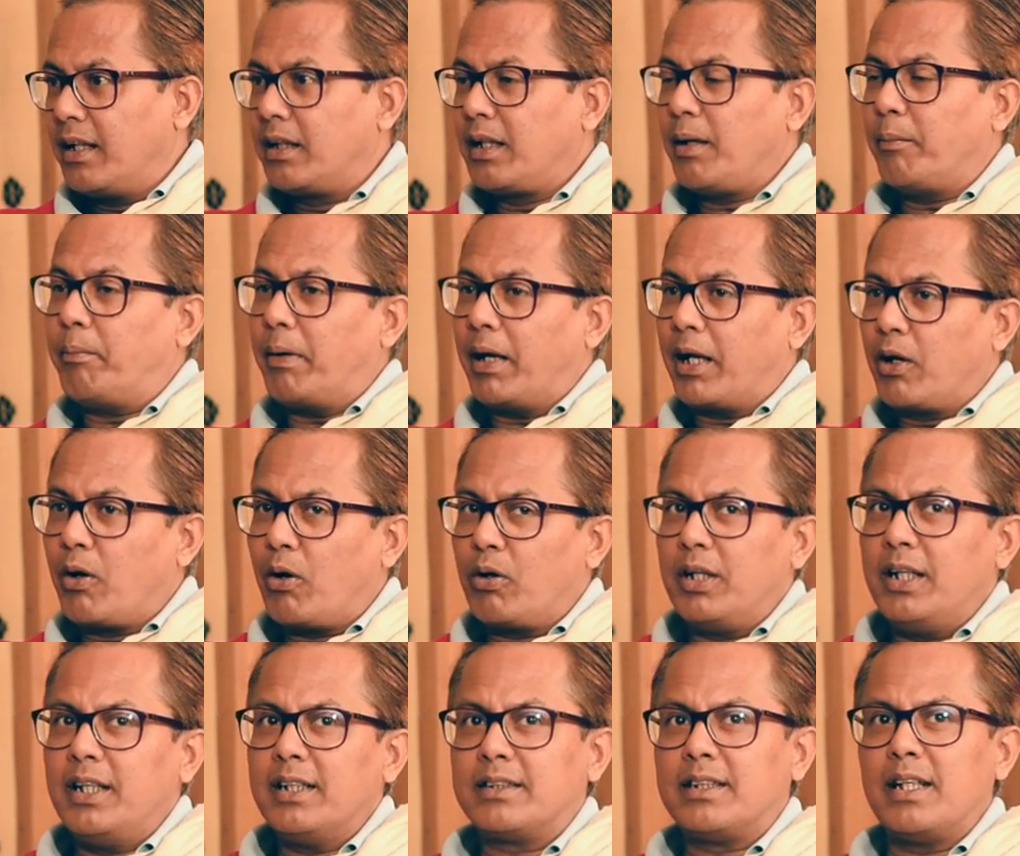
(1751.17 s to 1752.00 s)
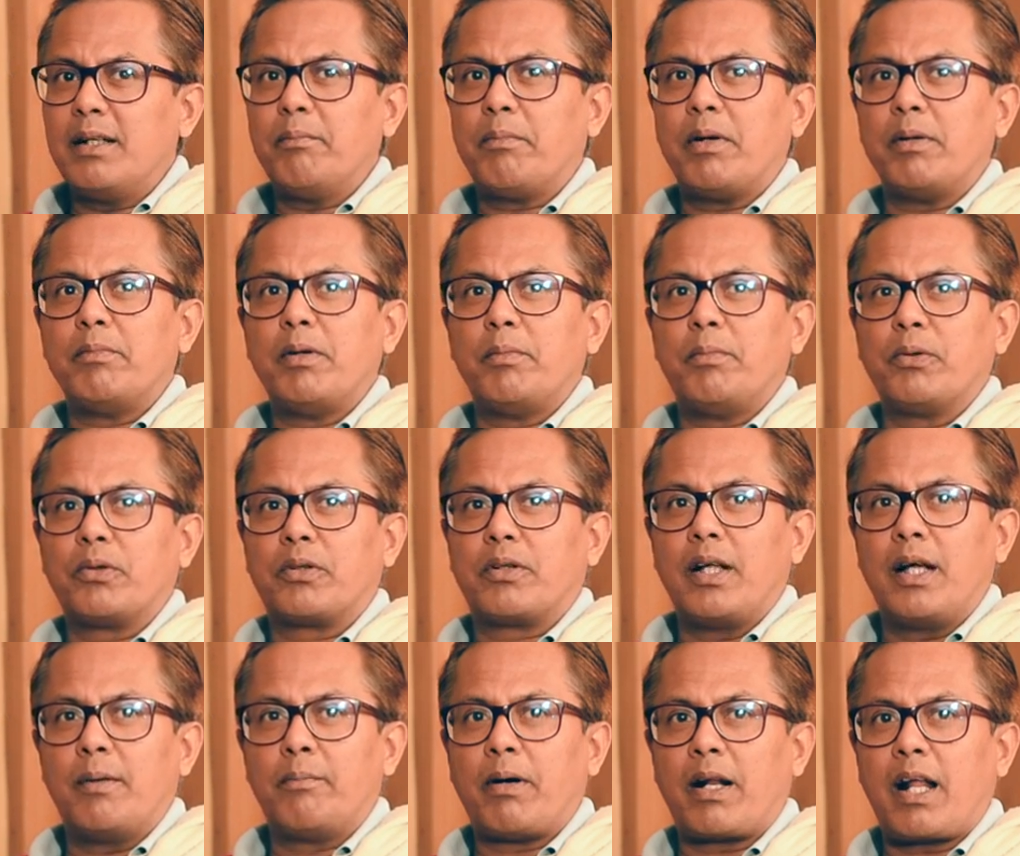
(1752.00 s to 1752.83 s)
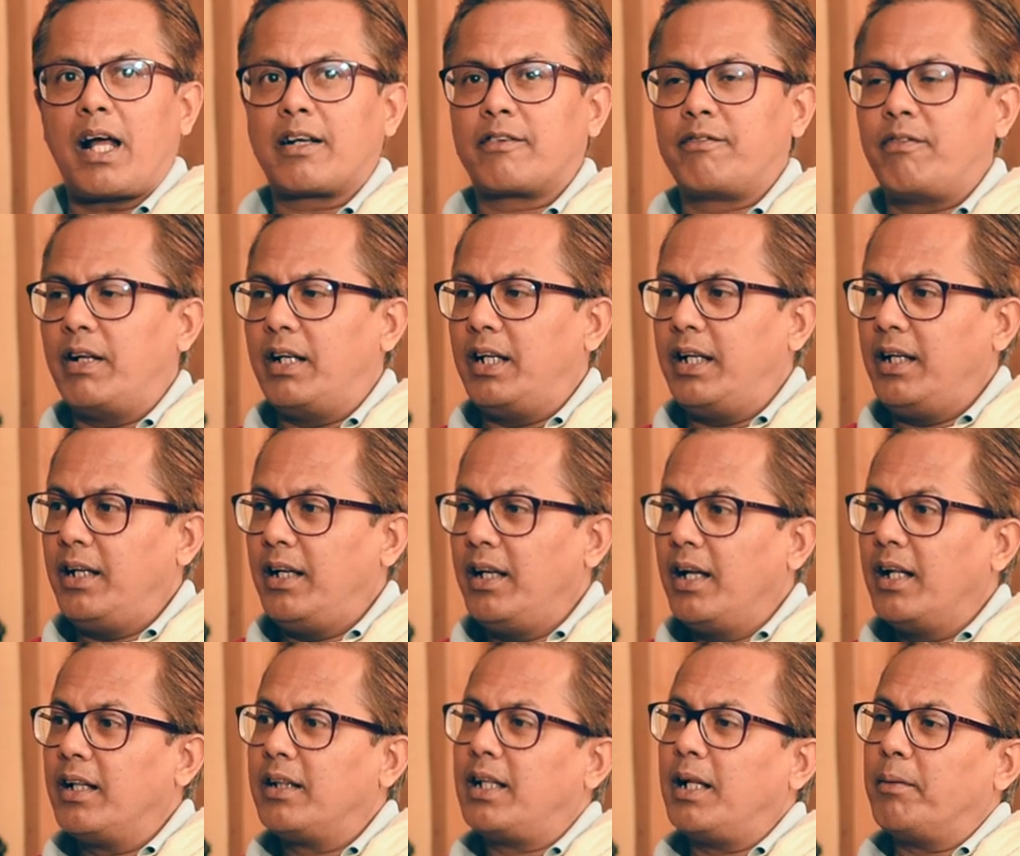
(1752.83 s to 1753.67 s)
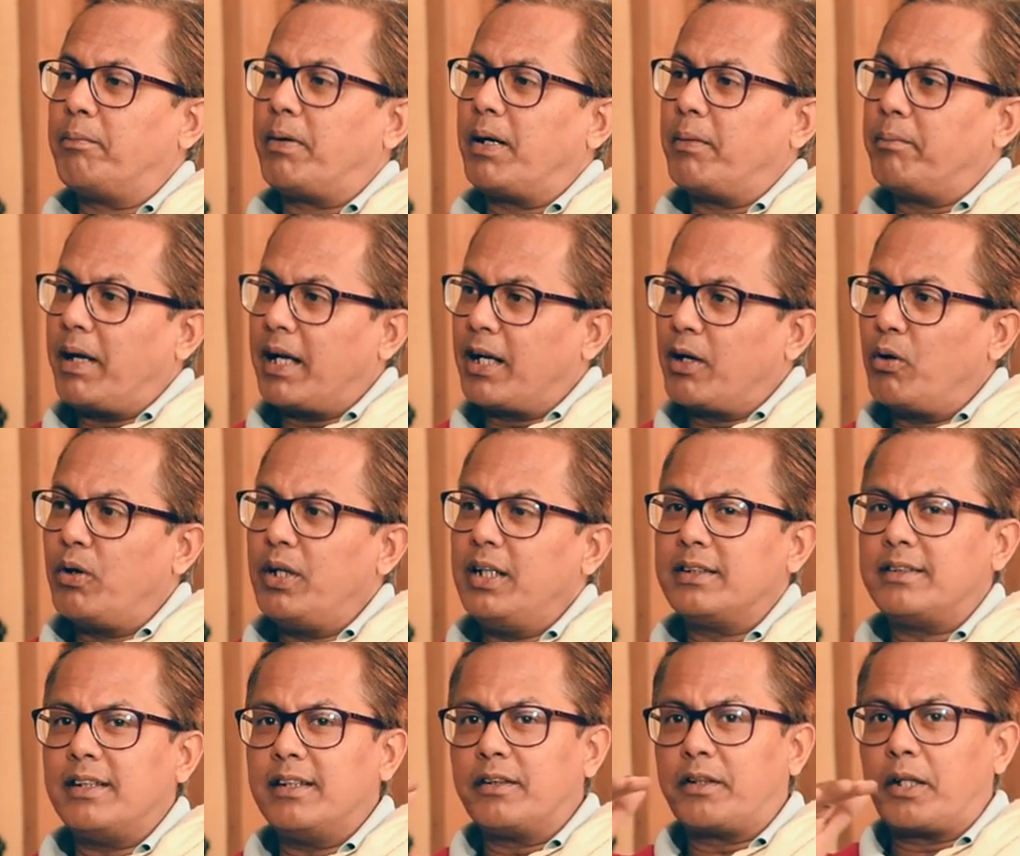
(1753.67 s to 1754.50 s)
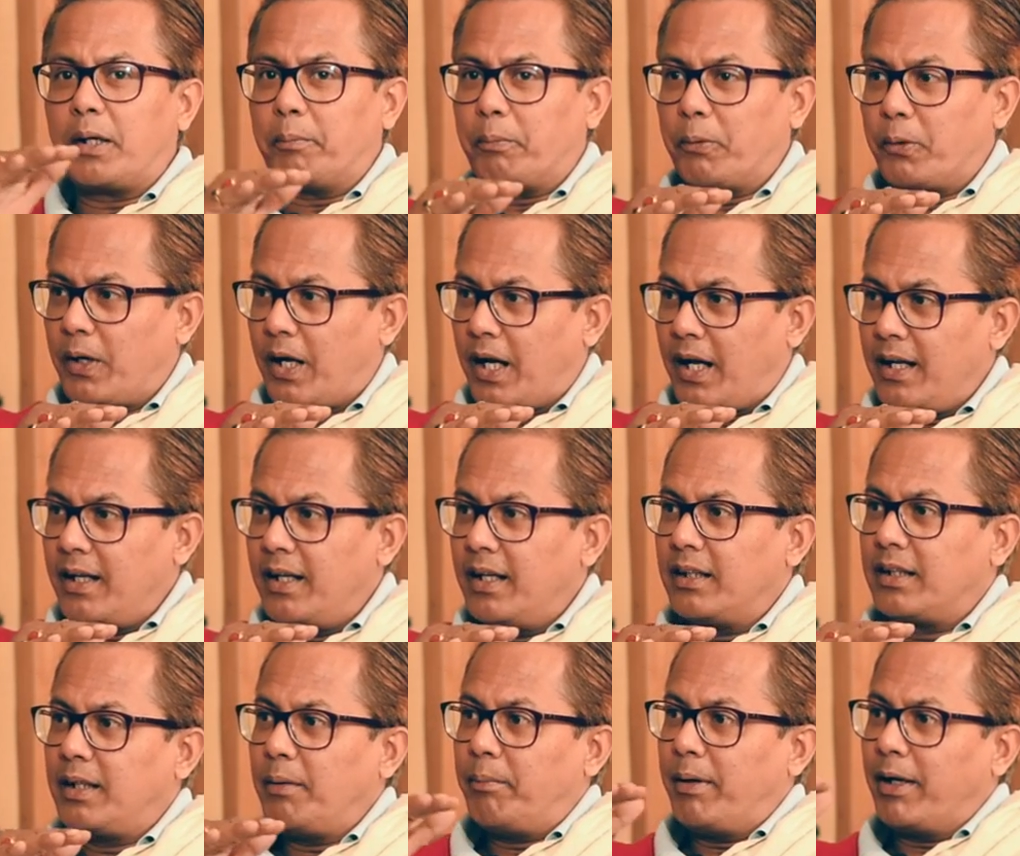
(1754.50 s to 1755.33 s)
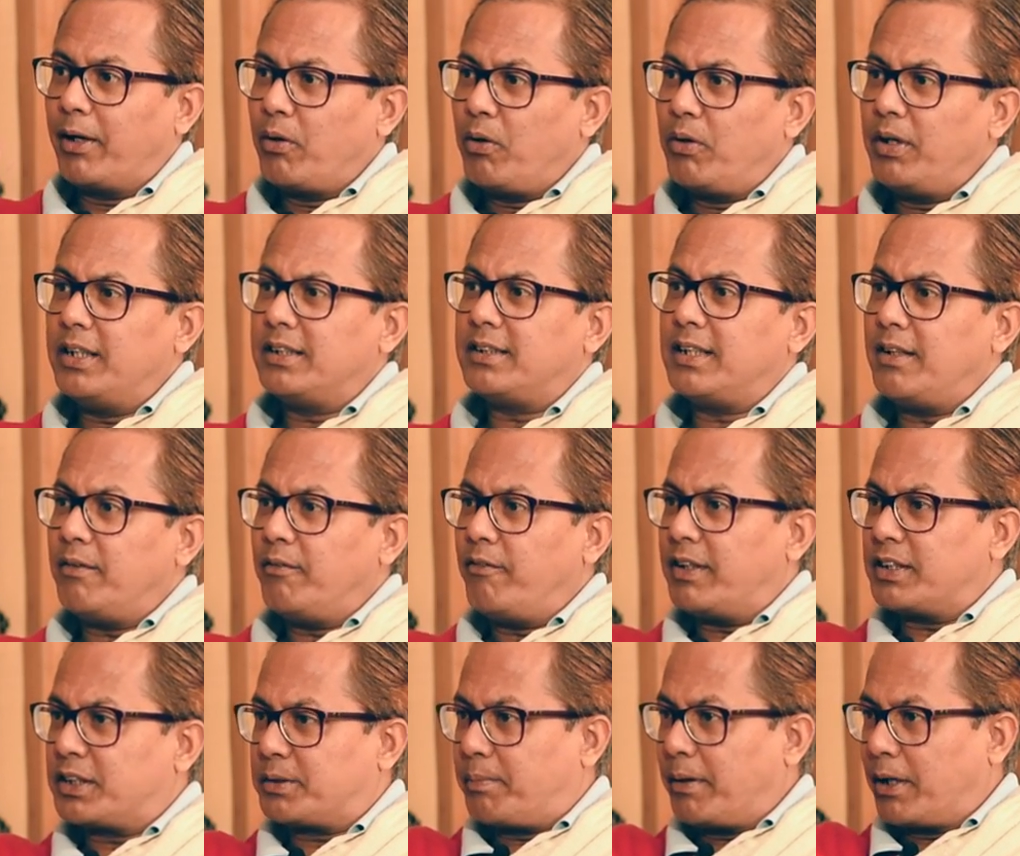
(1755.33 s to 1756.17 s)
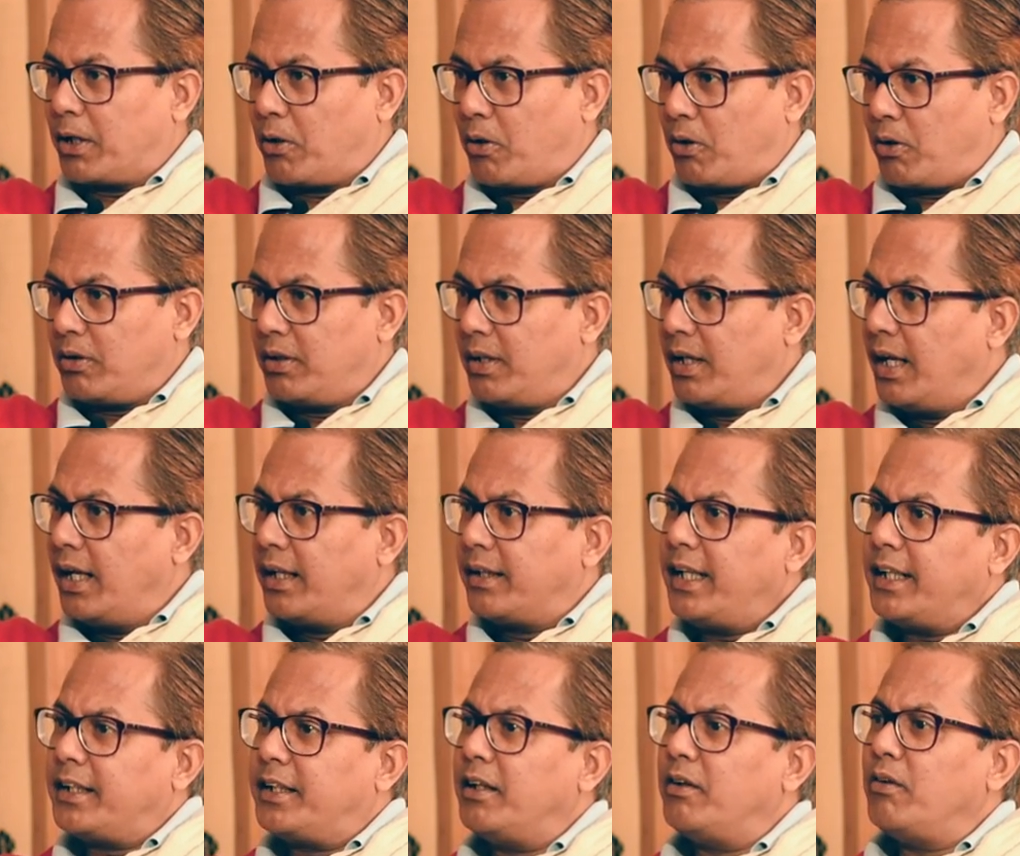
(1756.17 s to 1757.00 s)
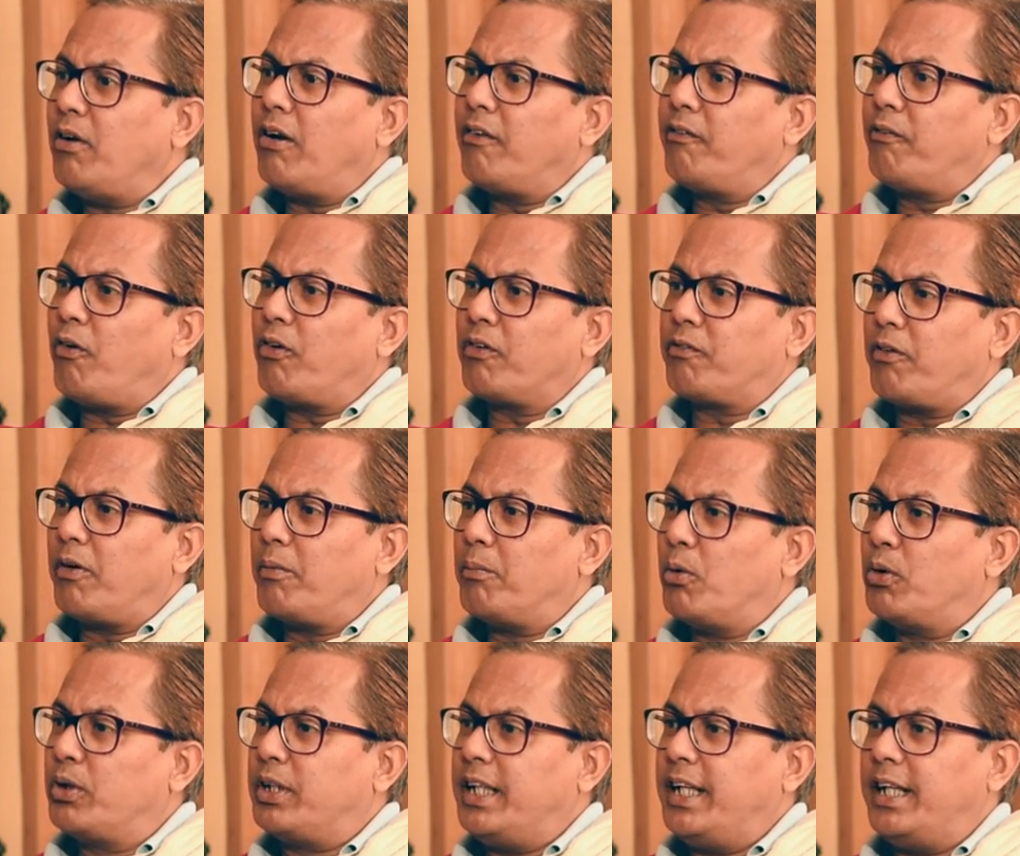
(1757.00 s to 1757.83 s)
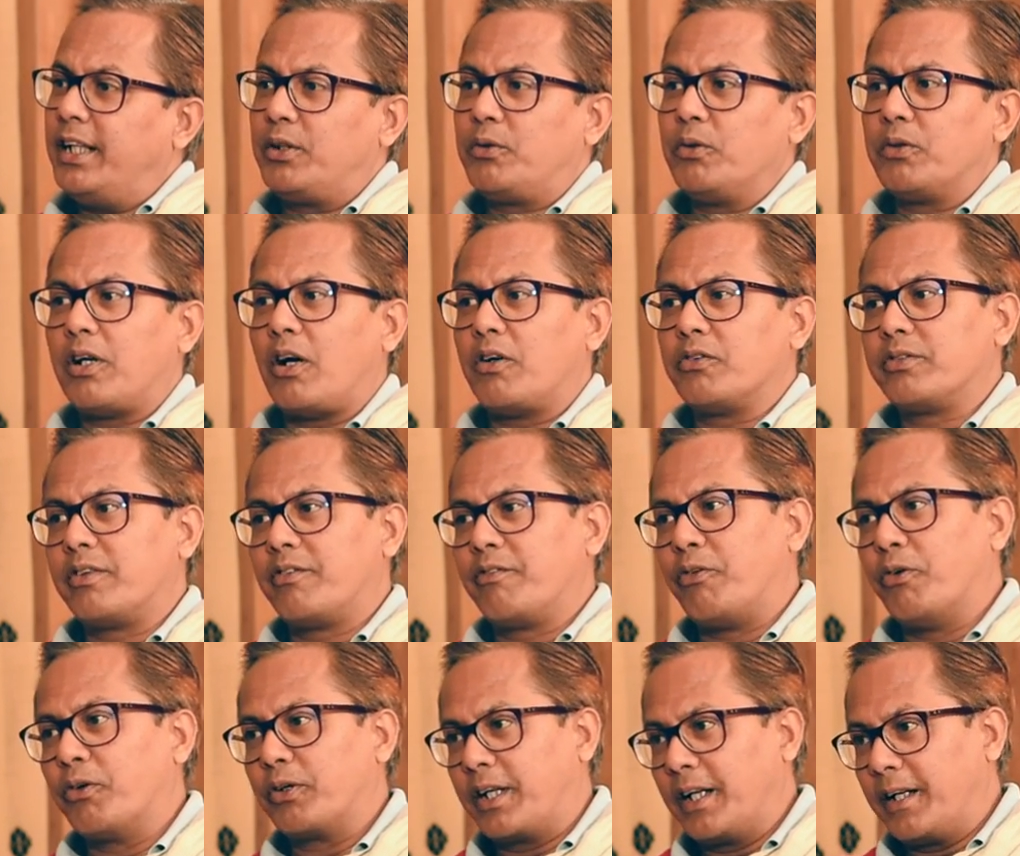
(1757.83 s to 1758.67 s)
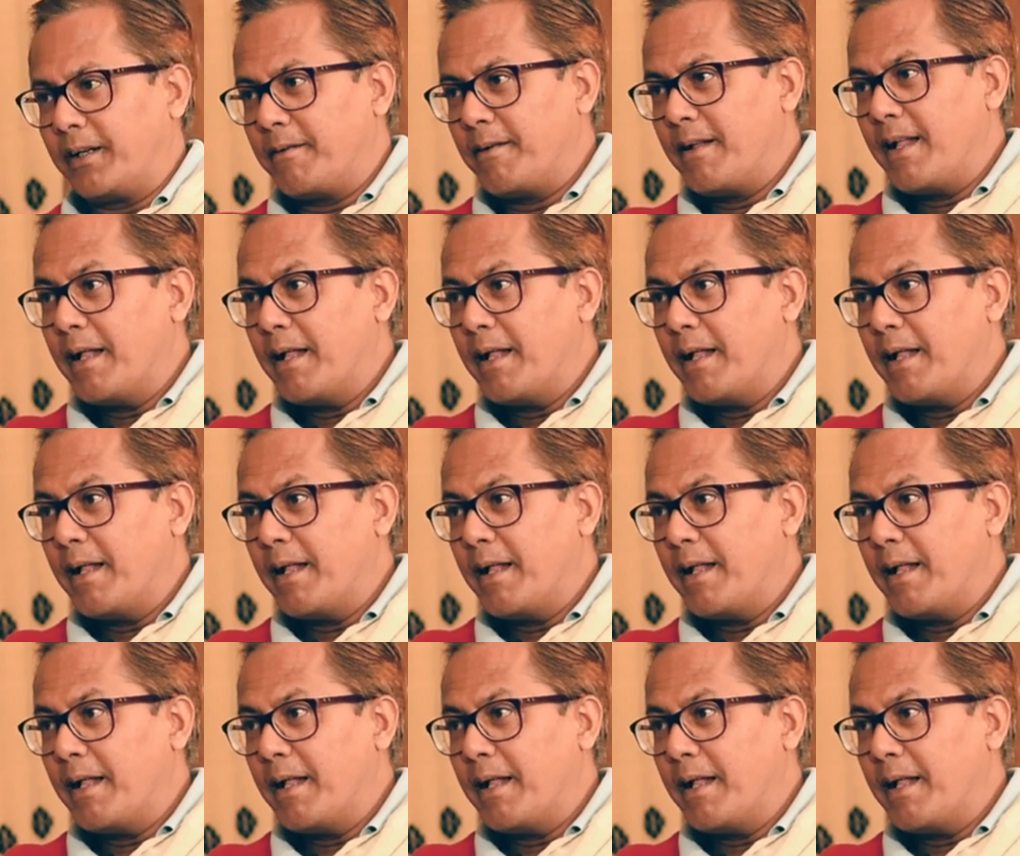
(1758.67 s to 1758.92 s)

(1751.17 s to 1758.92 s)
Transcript: the Bengalis in Barak Valley, the Bengalis in Tripura, the Bengalis in West Bengal, they did not vote for Modi in 2014.